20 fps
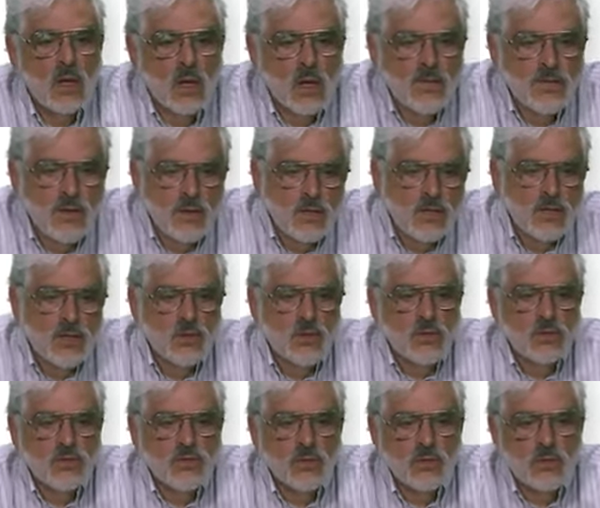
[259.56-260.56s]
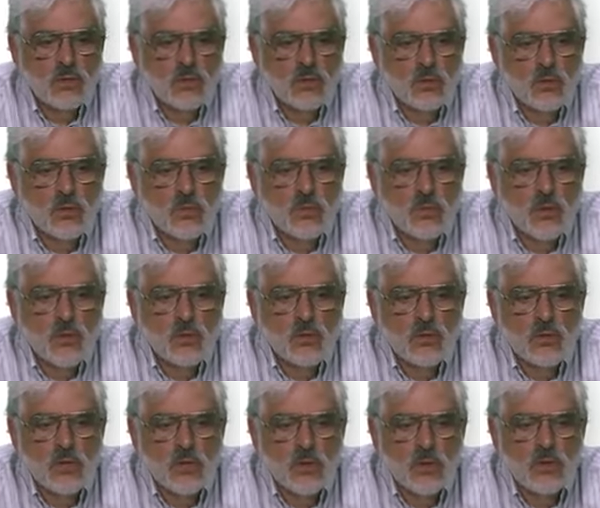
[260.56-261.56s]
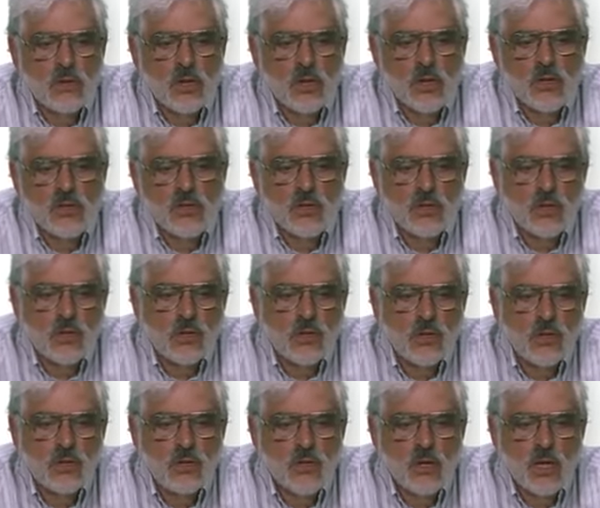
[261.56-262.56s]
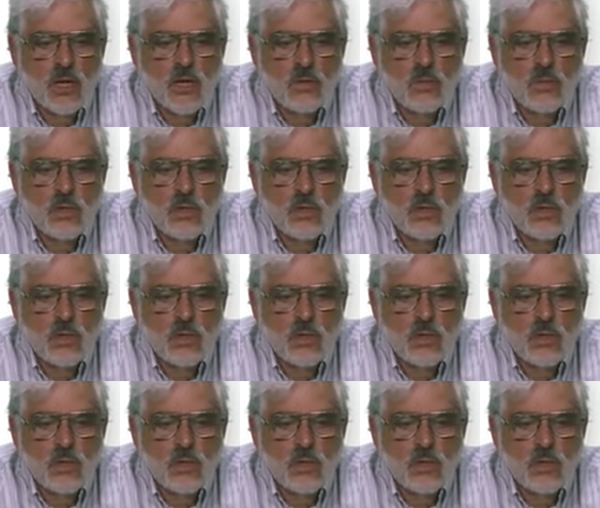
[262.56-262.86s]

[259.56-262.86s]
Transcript: I find it useful to abuse the notation and use A,